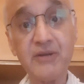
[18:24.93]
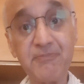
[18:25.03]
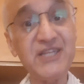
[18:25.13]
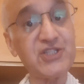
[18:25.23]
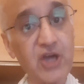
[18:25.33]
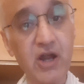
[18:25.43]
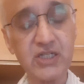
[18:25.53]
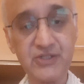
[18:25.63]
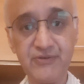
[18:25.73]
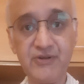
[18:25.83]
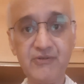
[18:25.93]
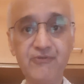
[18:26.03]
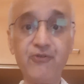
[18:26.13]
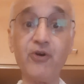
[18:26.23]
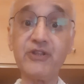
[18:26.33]
be charged
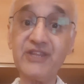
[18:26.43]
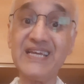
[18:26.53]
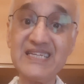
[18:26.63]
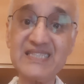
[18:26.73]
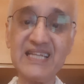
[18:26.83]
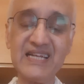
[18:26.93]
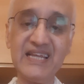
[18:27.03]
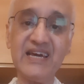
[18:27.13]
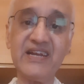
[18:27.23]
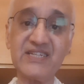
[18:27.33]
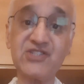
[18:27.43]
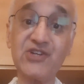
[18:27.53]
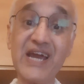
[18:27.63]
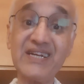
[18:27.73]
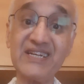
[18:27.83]
for things that they are
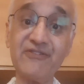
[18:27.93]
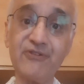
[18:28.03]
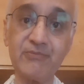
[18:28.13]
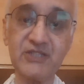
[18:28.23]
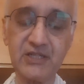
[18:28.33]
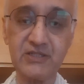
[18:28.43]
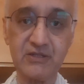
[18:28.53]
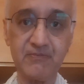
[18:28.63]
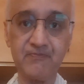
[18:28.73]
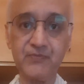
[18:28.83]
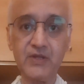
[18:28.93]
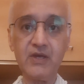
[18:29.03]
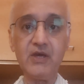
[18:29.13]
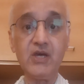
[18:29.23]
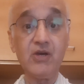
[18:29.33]
extracting from the system.
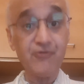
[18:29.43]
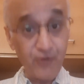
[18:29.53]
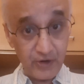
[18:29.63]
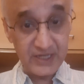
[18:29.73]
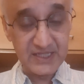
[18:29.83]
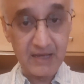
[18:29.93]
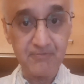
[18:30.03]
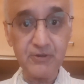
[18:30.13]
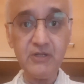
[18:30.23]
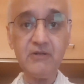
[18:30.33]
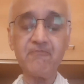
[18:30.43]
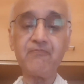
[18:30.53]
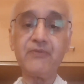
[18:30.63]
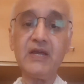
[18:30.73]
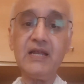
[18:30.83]
For example,
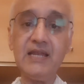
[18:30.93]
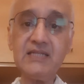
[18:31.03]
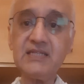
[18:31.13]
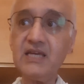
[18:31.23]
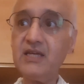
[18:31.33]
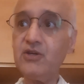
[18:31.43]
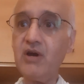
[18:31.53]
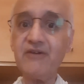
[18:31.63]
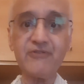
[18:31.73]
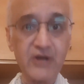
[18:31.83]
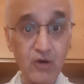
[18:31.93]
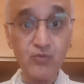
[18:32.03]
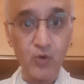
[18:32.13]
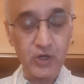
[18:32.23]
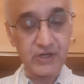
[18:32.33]
let's say you have
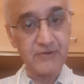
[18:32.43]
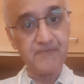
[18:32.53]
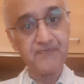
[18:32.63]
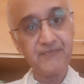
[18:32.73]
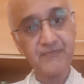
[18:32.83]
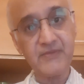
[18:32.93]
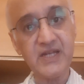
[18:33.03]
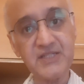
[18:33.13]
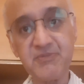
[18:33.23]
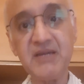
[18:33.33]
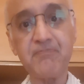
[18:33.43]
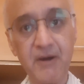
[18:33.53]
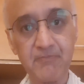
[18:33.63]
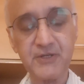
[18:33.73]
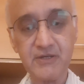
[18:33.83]
groundwater that is being
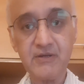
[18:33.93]
pumped.